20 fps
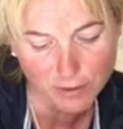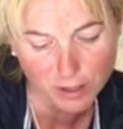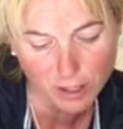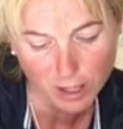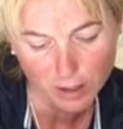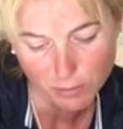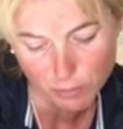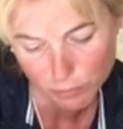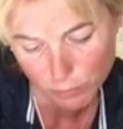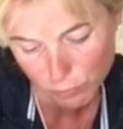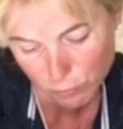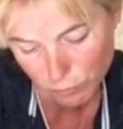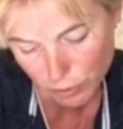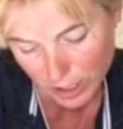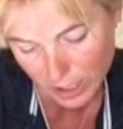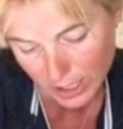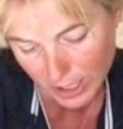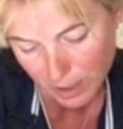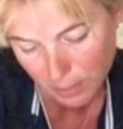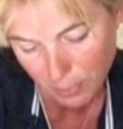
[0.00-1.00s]
like
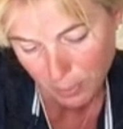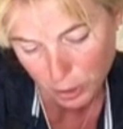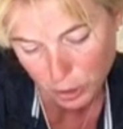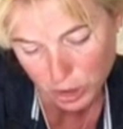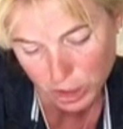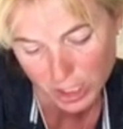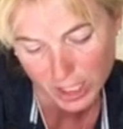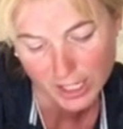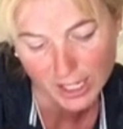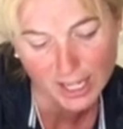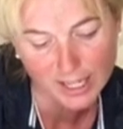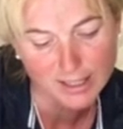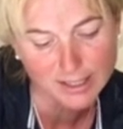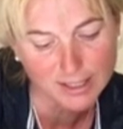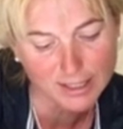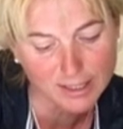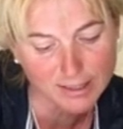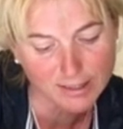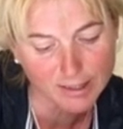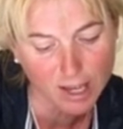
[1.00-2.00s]
really pushing against
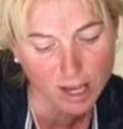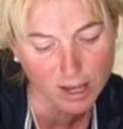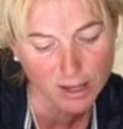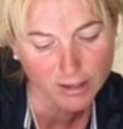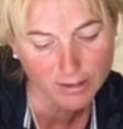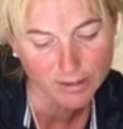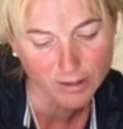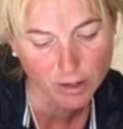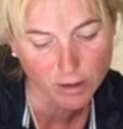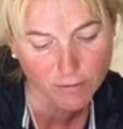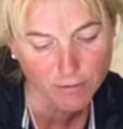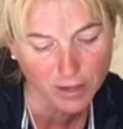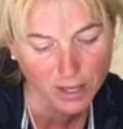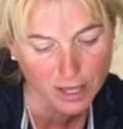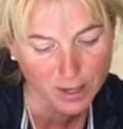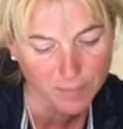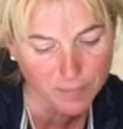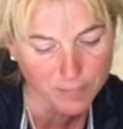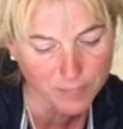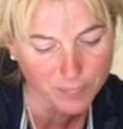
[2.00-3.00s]
the sides of it.